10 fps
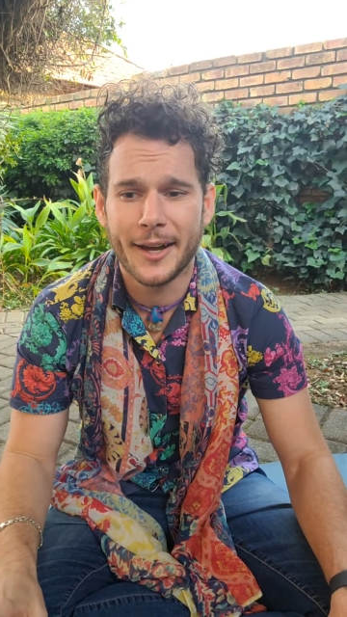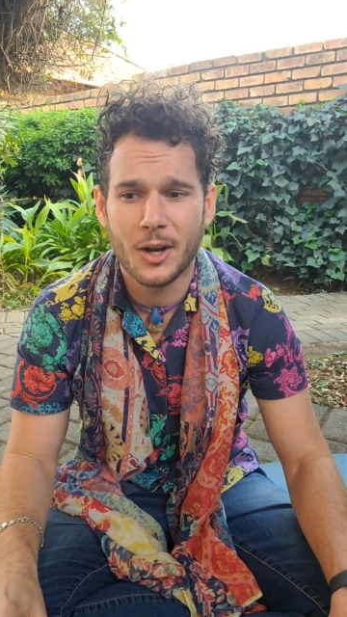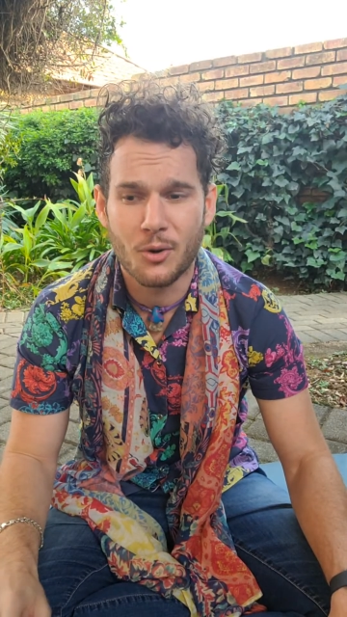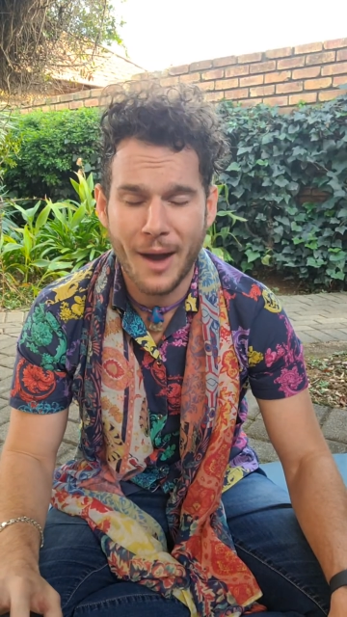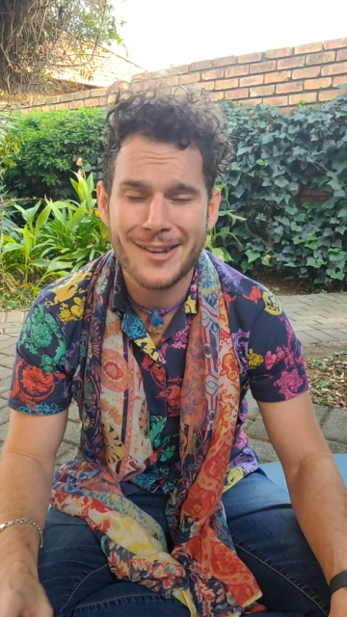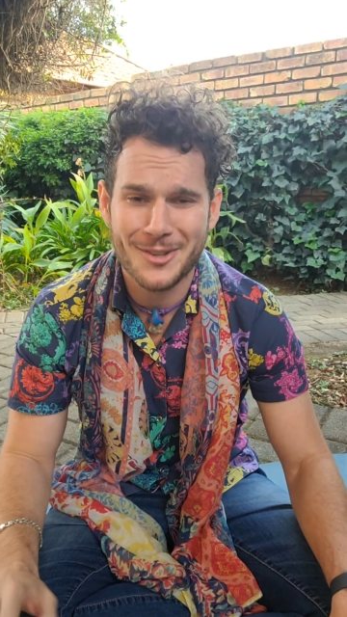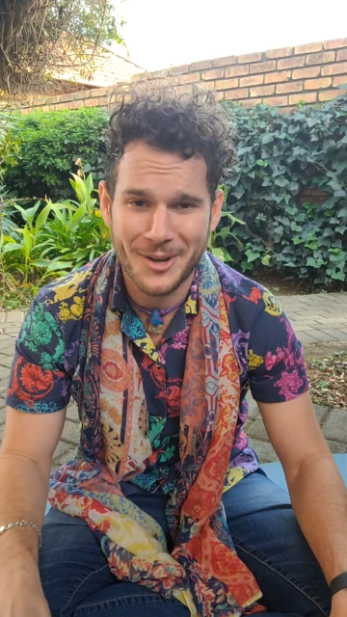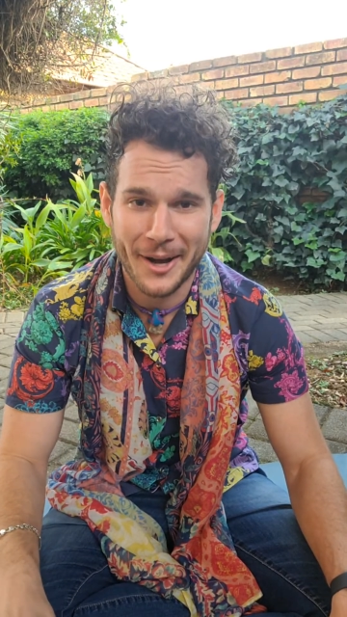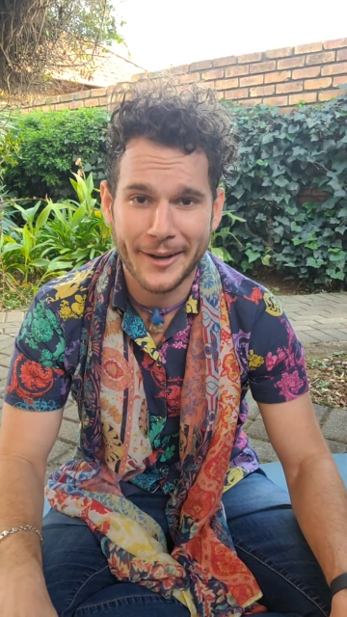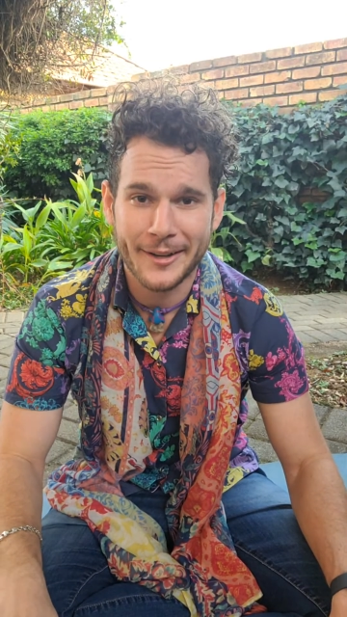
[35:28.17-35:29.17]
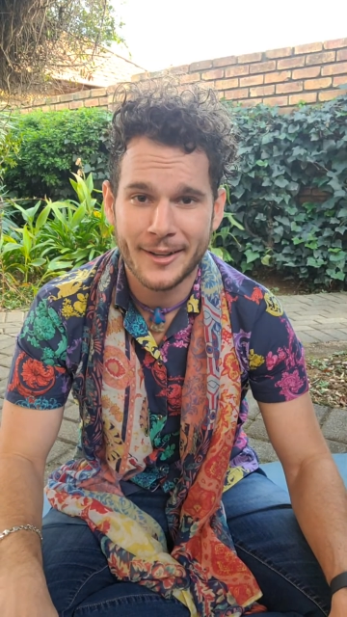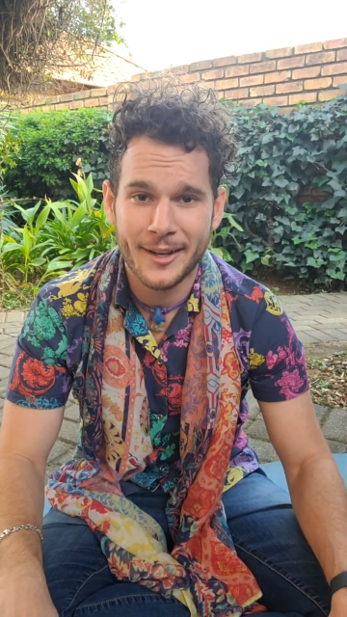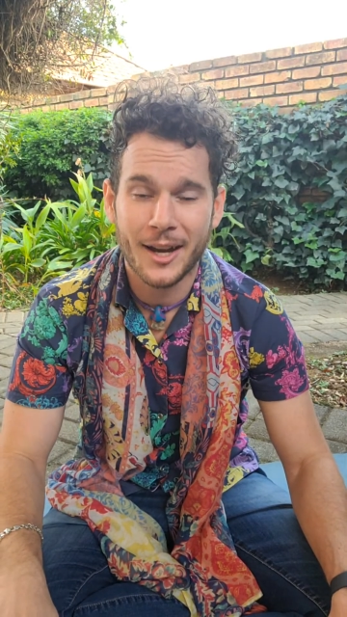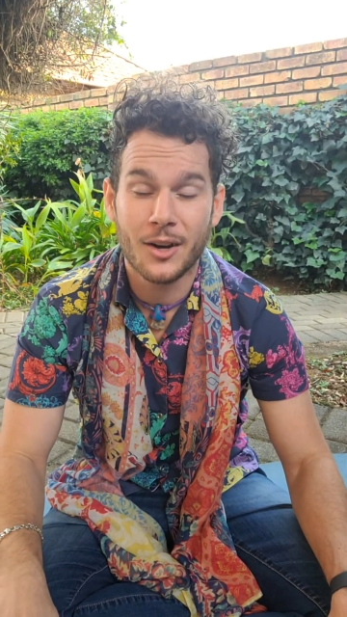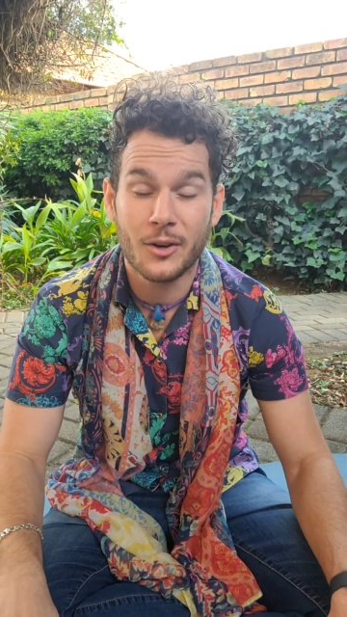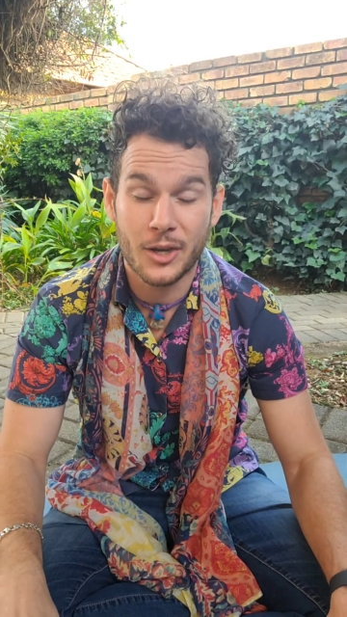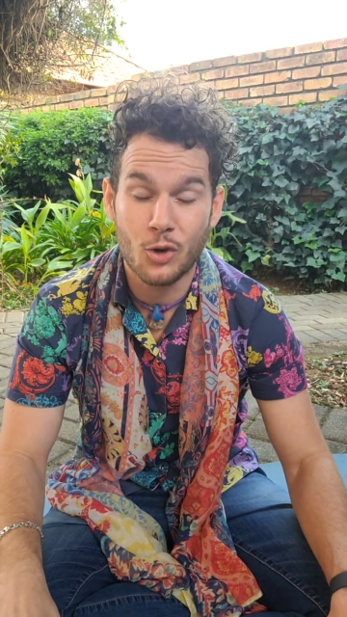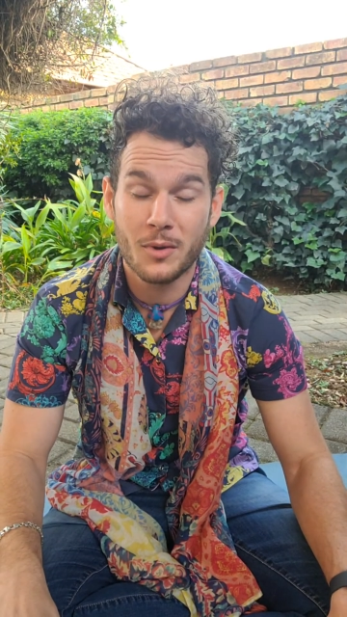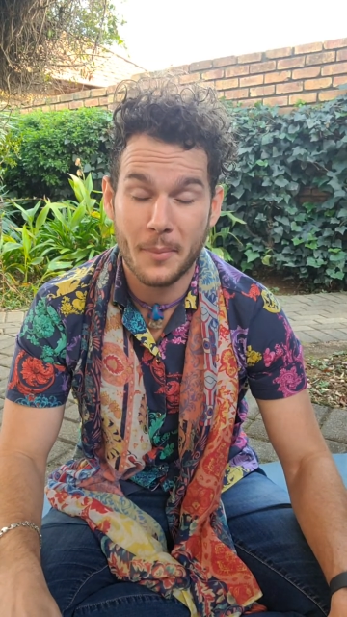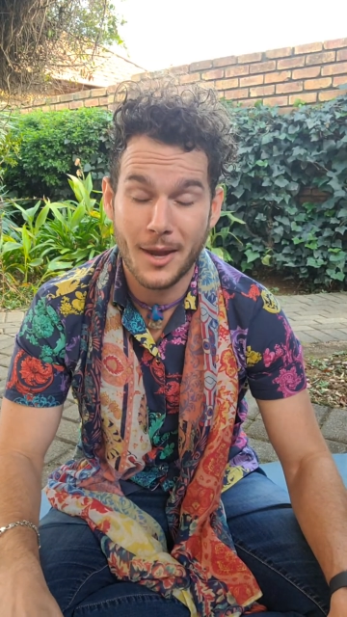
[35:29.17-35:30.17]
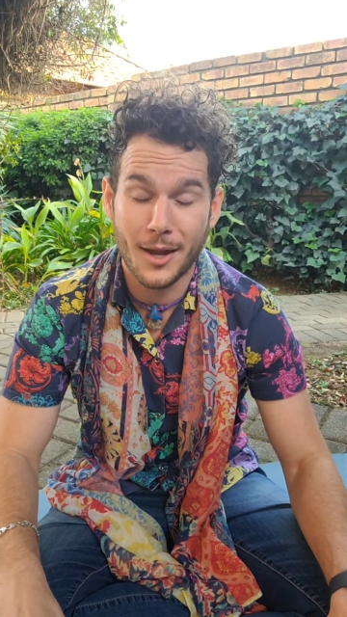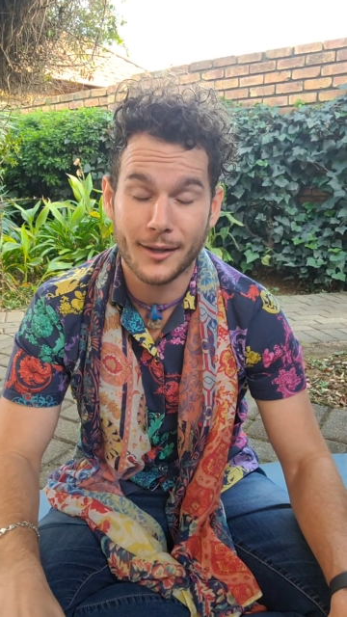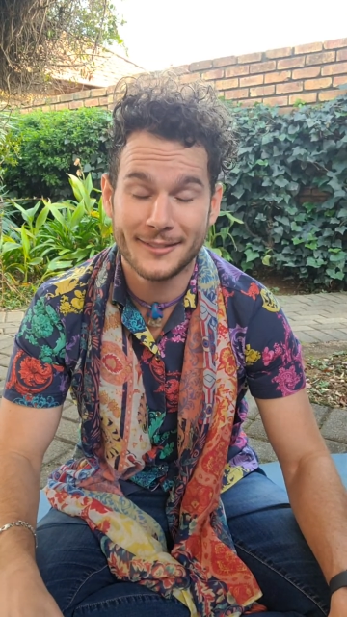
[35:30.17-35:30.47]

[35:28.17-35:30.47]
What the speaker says: rendering a human being